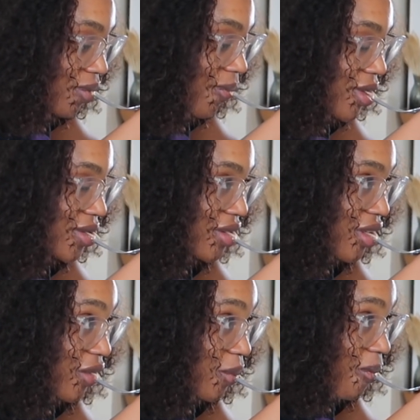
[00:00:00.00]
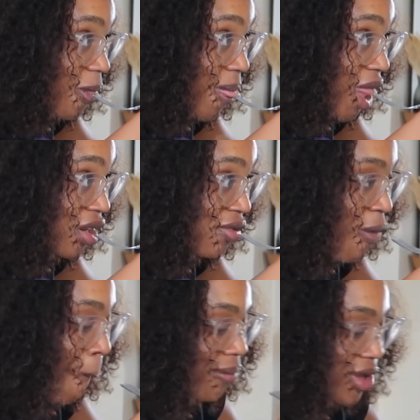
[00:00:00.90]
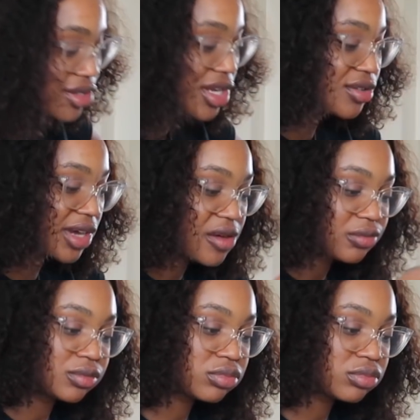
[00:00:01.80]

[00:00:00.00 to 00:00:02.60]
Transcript: Does it taste good? Does it taste okay?